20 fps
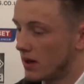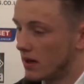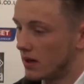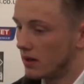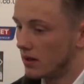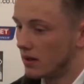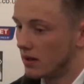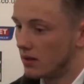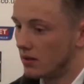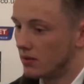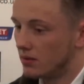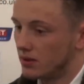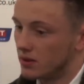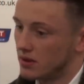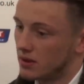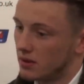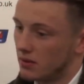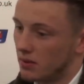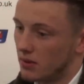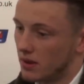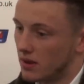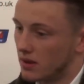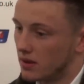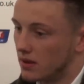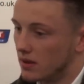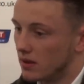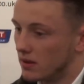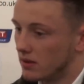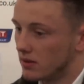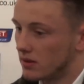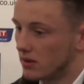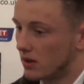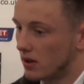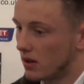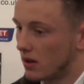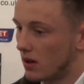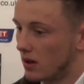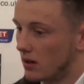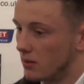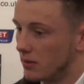and then obviously we can
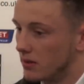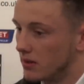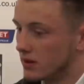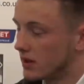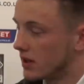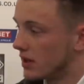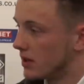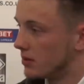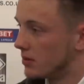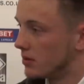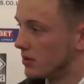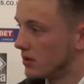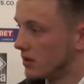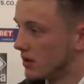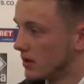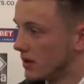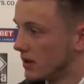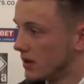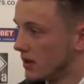start climbing the table.